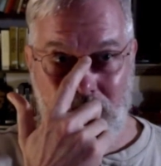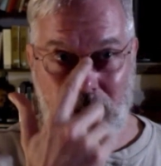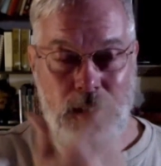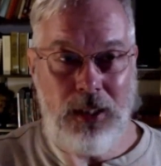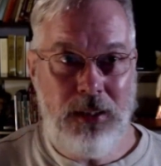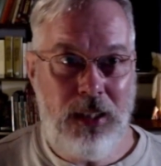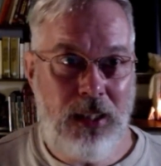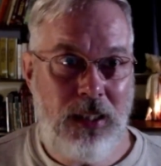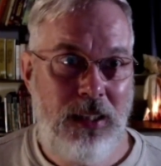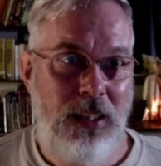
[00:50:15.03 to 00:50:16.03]
and
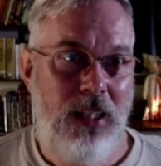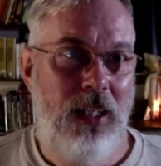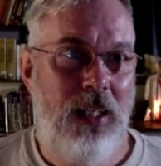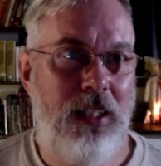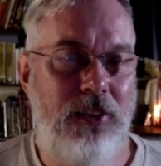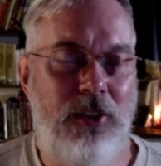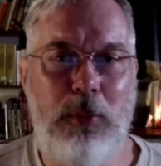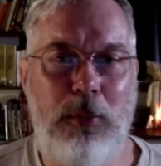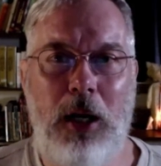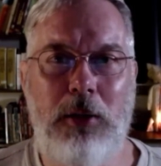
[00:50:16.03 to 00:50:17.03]
he's talking
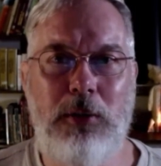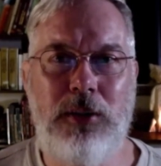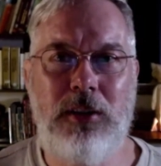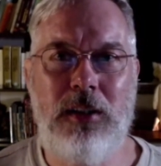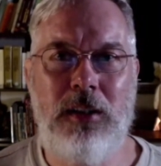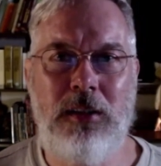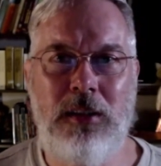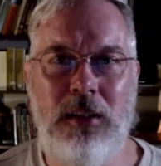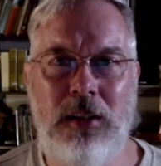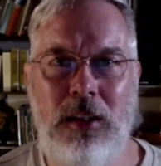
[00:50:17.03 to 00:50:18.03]
about how he was
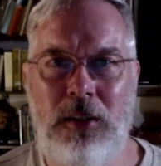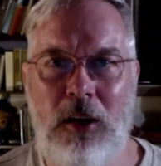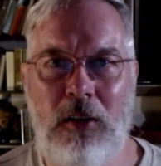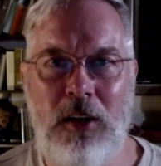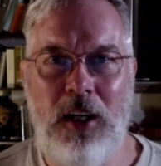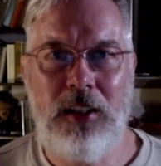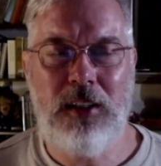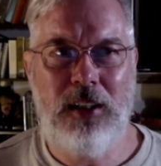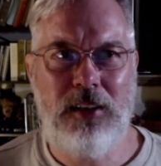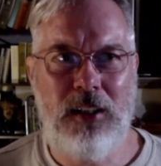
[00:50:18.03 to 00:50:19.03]
an arahant, and
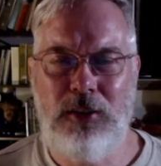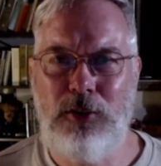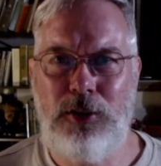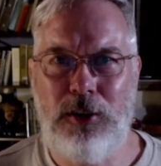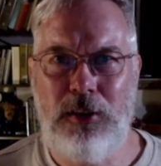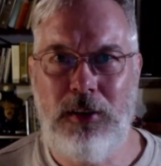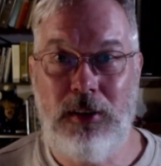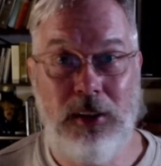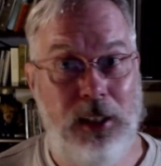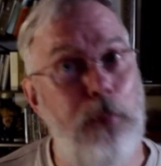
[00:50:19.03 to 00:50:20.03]
I said, "Are you sure?" And
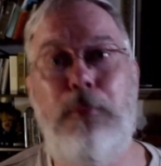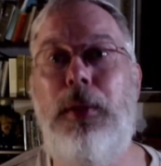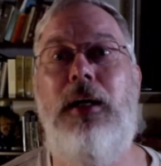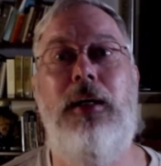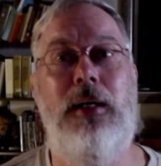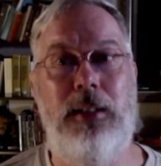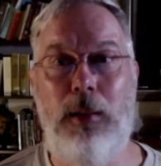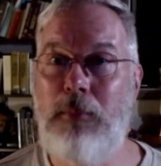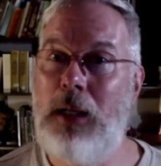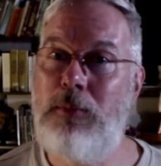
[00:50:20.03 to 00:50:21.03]
he's, "Yep,
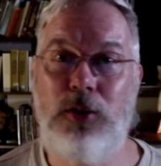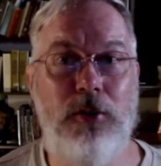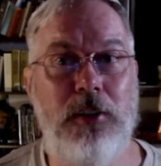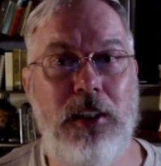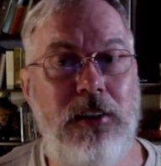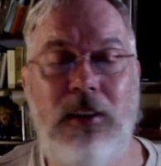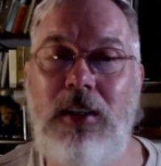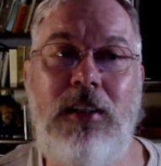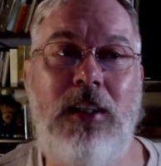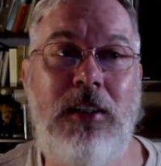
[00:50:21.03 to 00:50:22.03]
I'm sure he's an
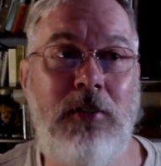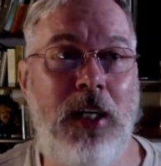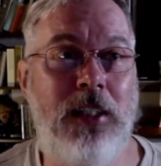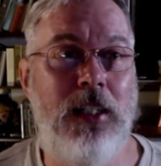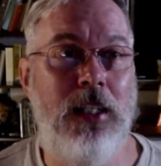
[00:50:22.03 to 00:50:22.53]
arahant, all right."